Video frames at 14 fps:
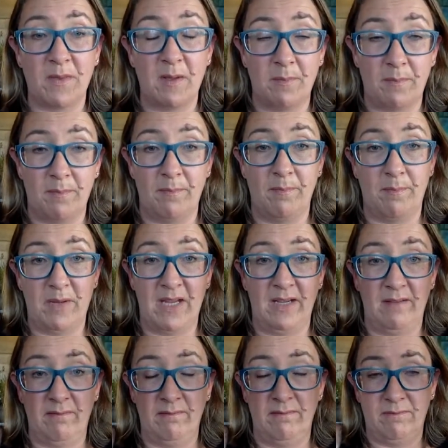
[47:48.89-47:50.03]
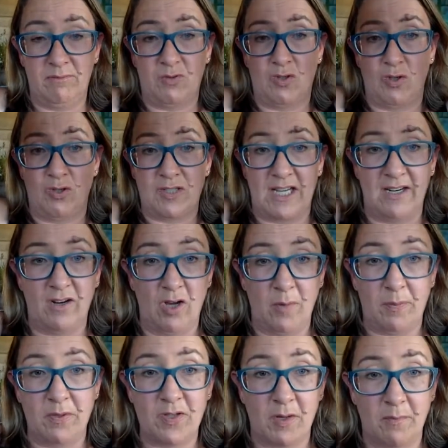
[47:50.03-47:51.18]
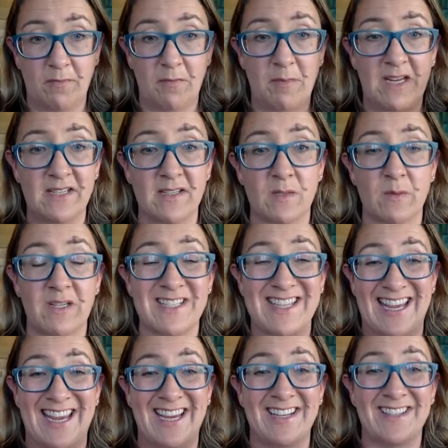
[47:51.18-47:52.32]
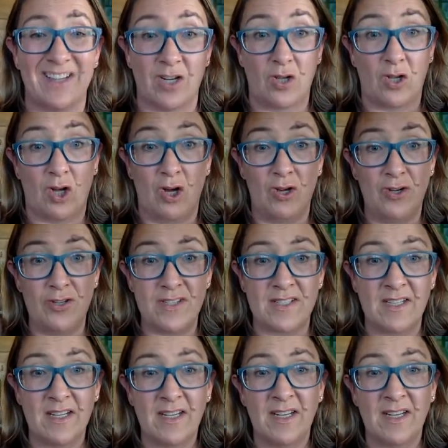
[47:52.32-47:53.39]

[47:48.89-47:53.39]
They're big 2-ton open top fermenters, whereas the eggs are closed,